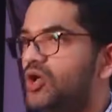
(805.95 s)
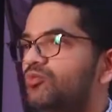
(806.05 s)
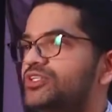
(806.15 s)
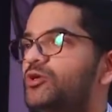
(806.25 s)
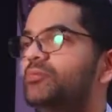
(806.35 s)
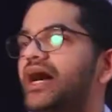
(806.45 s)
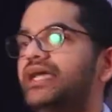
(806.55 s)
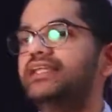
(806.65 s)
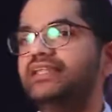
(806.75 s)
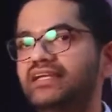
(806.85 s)
which
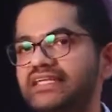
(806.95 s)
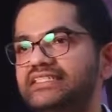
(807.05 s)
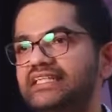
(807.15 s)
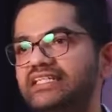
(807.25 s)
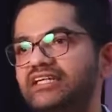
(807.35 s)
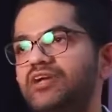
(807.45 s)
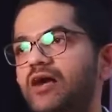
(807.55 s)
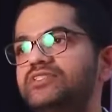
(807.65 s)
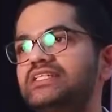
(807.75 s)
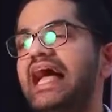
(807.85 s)
opined that the Legislative
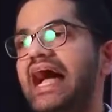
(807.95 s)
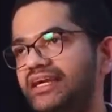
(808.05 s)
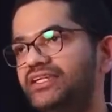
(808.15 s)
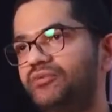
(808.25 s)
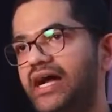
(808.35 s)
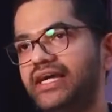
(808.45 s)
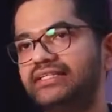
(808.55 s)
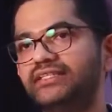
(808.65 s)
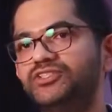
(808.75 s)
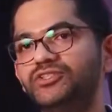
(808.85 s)
Council had the
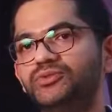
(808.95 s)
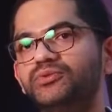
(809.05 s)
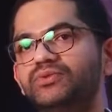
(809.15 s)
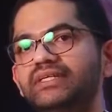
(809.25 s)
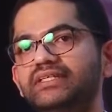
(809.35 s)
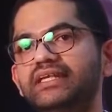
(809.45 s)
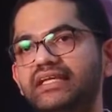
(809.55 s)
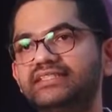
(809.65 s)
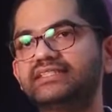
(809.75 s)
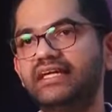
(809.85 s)
right to
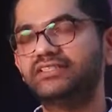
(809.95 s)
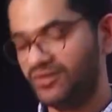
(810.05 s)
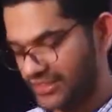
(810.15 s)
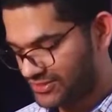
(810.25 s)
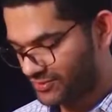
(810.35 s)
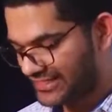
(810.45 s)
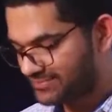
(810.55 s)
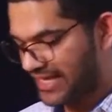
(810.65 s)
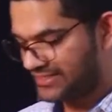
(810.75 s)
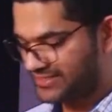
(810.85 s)
legislate on its own
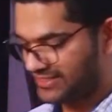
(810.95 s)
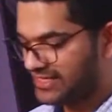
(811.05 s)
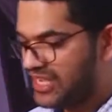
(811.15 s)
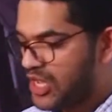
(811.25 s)
expansion.